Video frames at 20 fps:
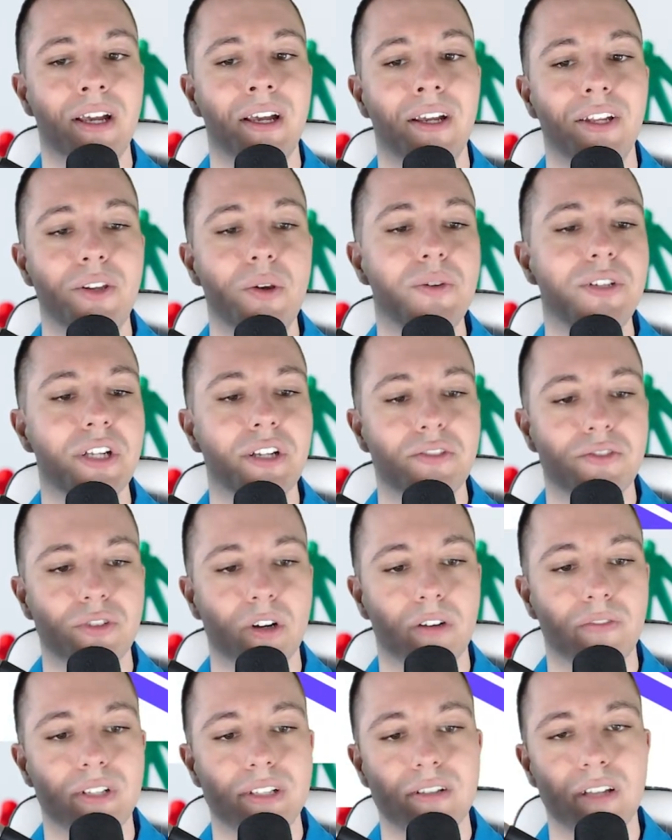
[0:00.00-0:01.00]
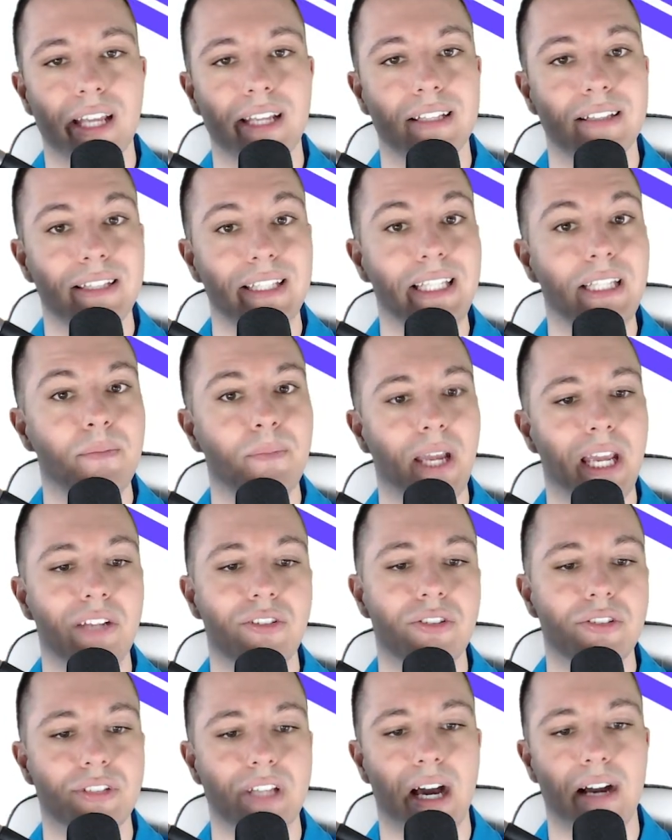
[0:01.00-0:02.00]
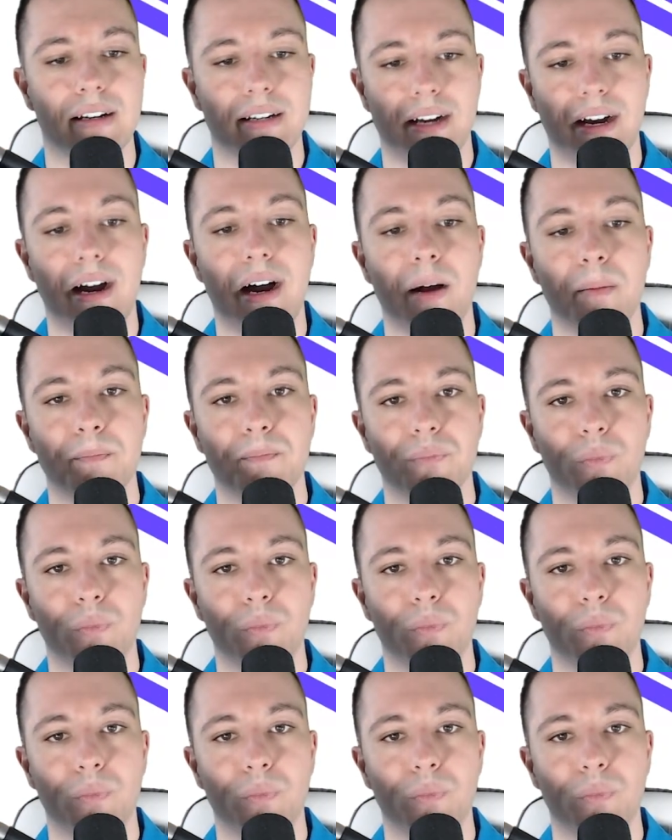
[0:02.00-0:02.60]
using a service like leadpages.com,